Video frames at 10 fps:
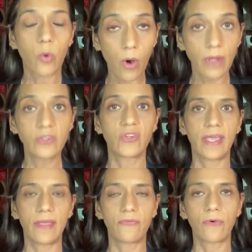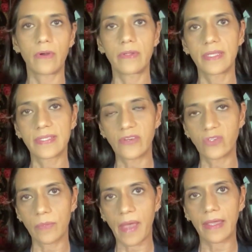quandary for the
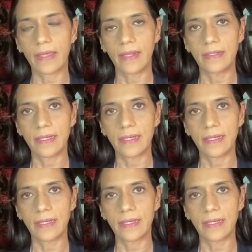central bank in